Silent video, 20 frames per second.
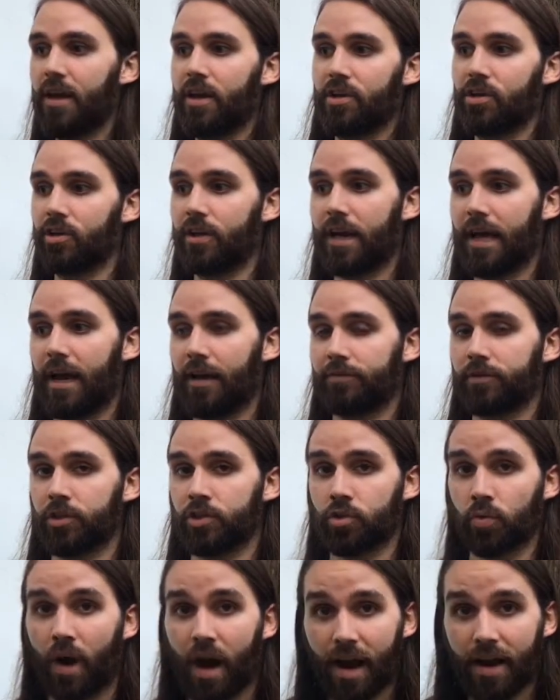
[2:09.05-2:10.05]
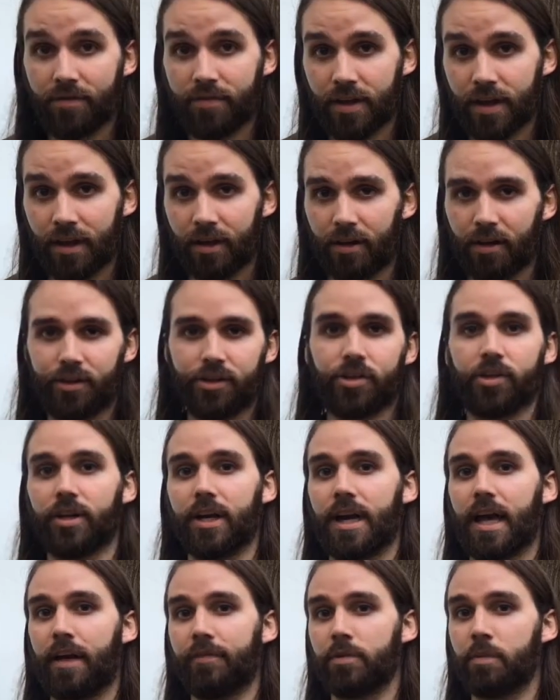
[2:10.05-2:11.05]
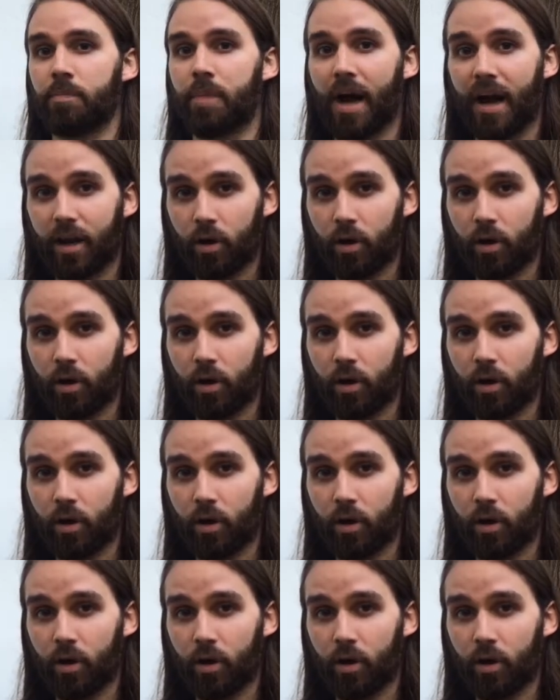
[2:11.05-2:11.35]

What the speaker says: You're going to have to drive there. You're going to have to buy